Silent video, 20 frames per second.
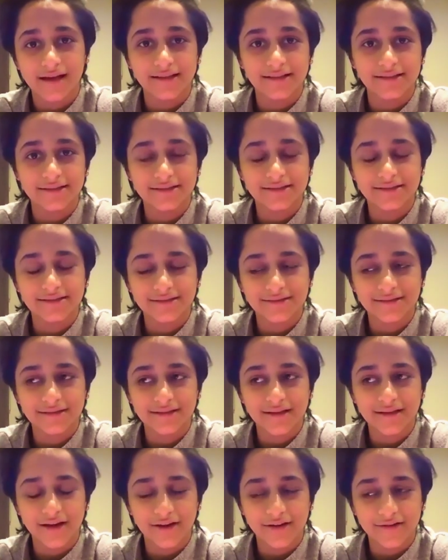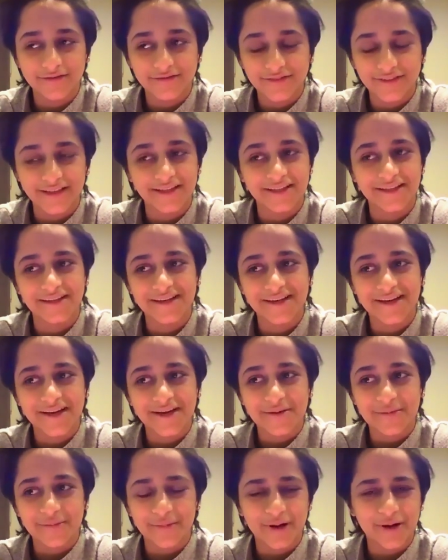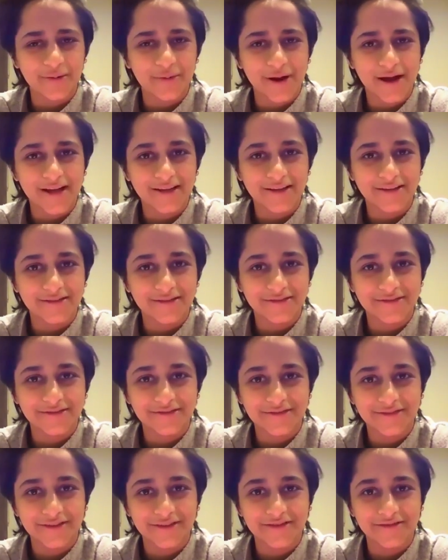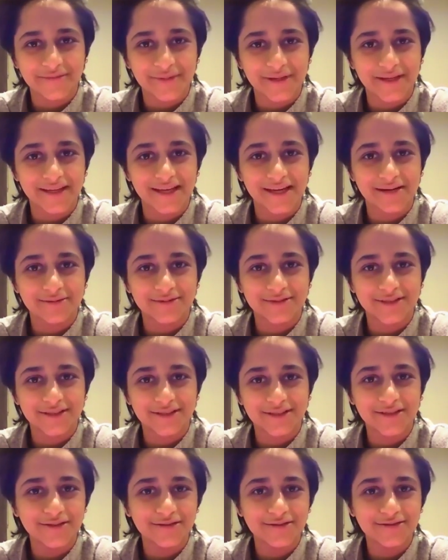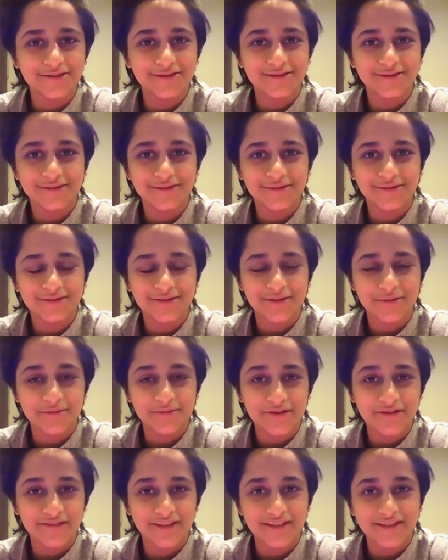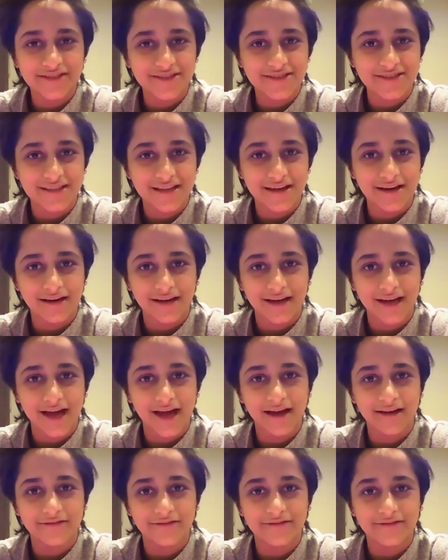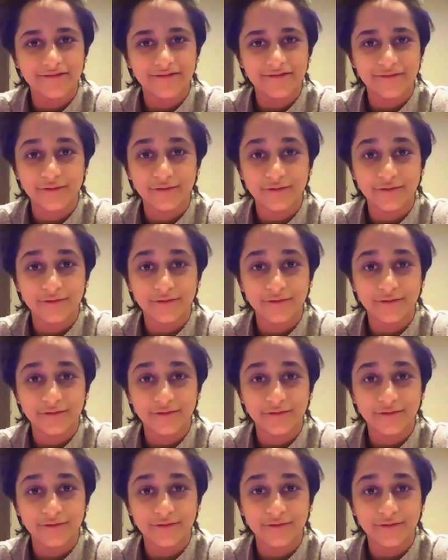is hopefully my way of being able to use the privileges that I have for